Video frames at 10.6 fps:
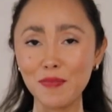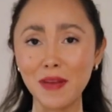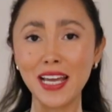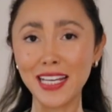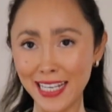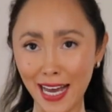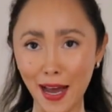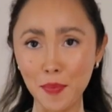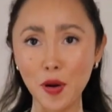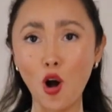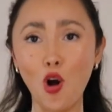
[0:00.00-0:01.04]
my
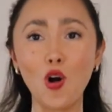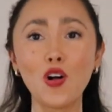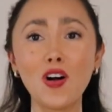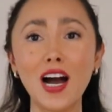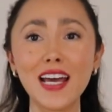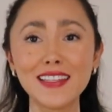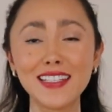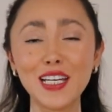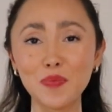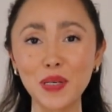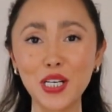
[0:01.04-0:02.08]
Gap haul, I
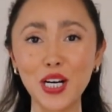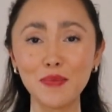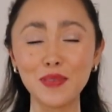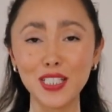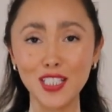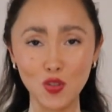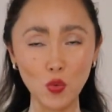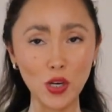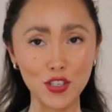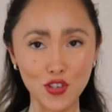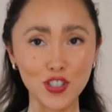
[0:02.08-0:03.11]
did pick up this
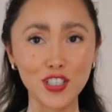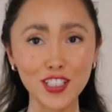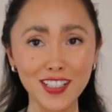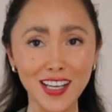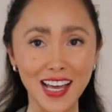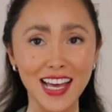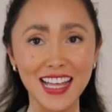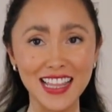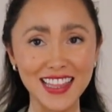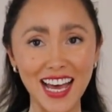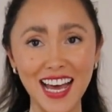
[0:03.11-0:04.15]
sweatshirt
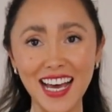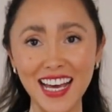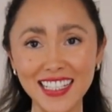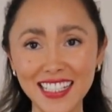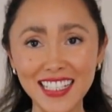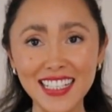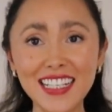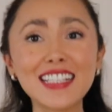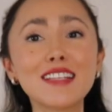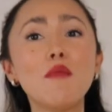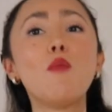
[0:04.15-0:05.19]
that
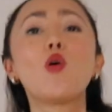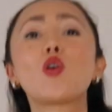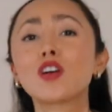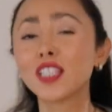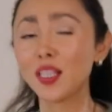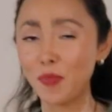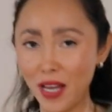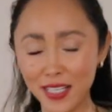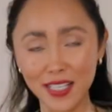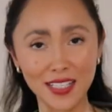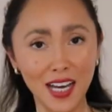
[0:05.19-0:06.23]
is more on the
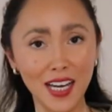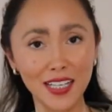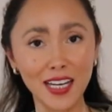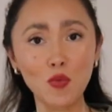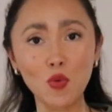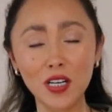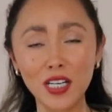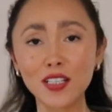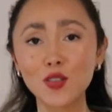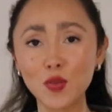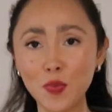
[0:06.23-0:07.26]
baggy side. I wanted
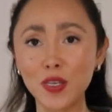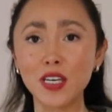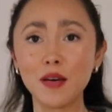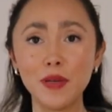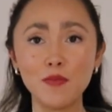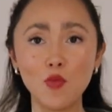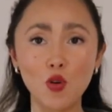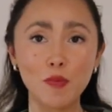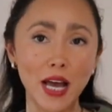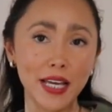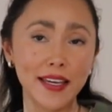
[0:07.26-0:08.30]
it to be a bit more
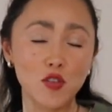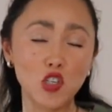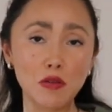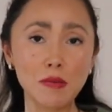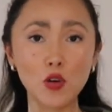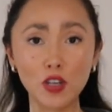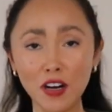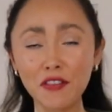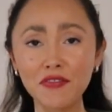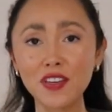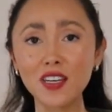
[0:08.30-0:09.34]
baggy so it could be more
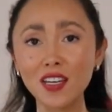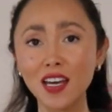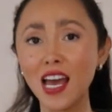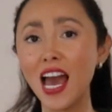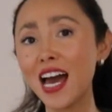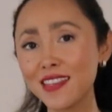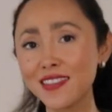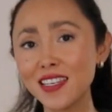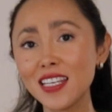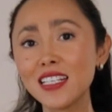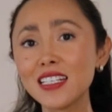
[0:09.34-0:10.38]
comfy. And
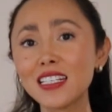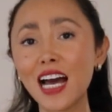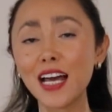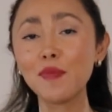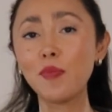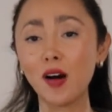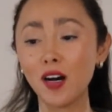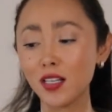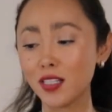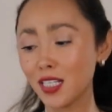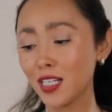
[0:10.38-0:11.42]
this I
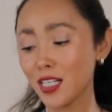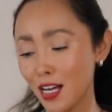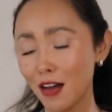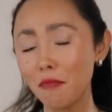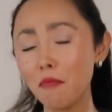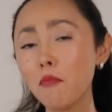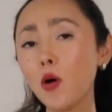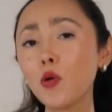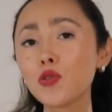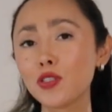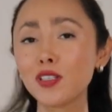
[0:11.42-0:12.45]
bought
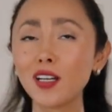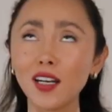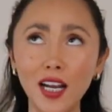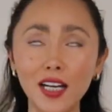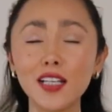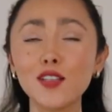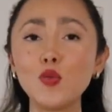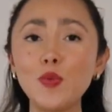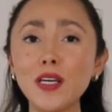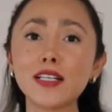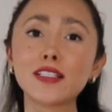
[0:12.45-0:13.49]
most likely to
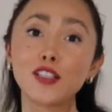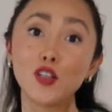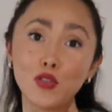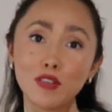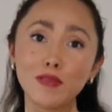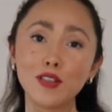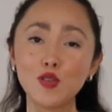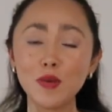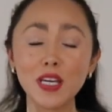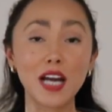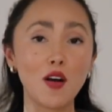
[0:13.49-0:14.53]
be exclusively to
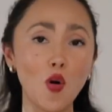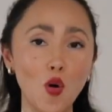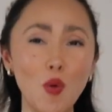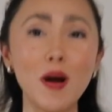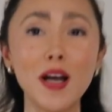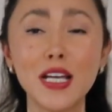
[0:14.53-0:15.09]
be at home.